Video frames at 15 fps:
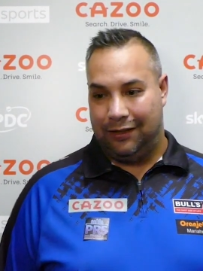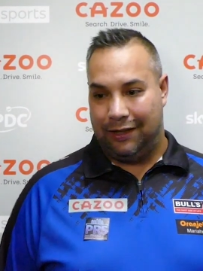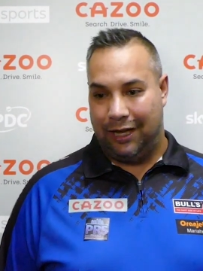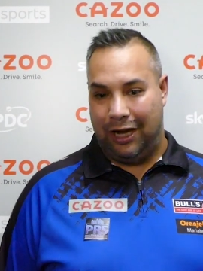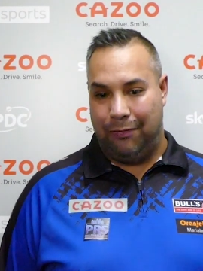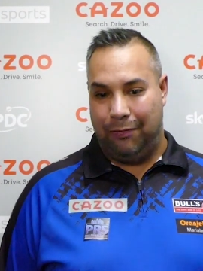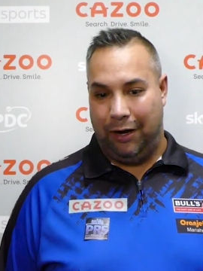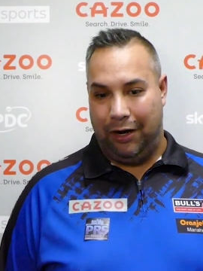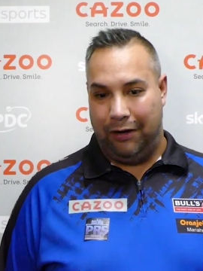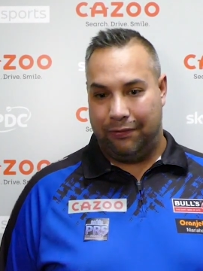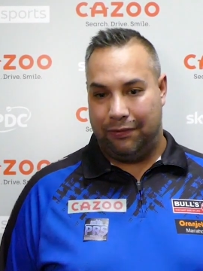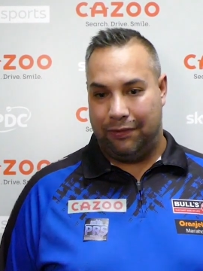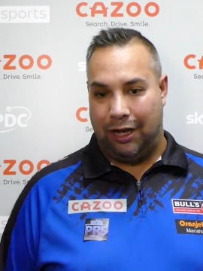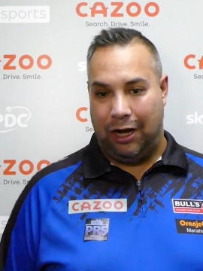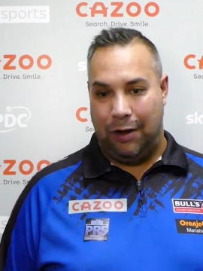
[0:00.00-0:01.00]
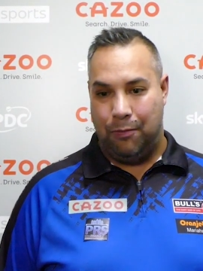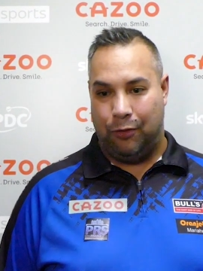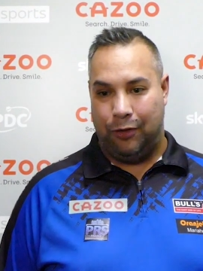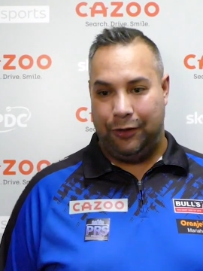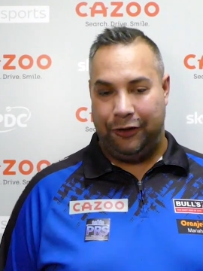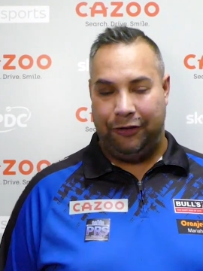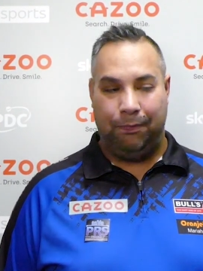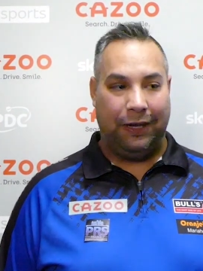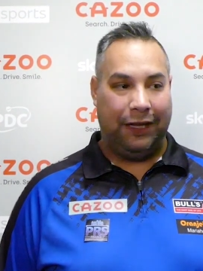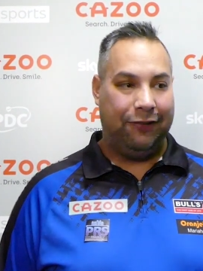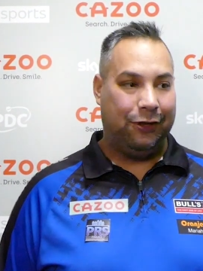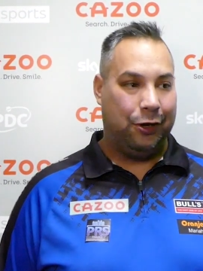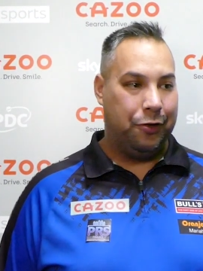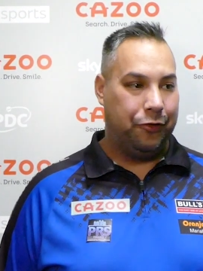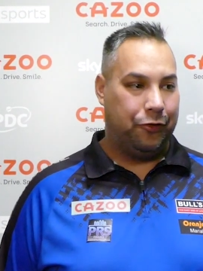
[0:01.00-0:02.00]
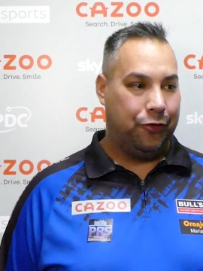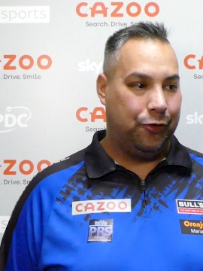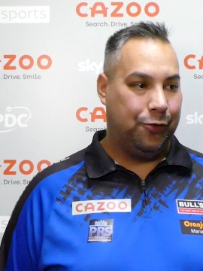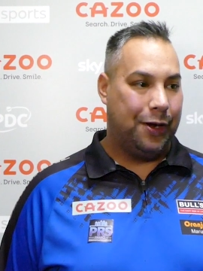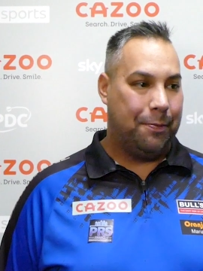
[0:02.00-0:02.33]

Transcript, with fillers: How more Dutch players going through,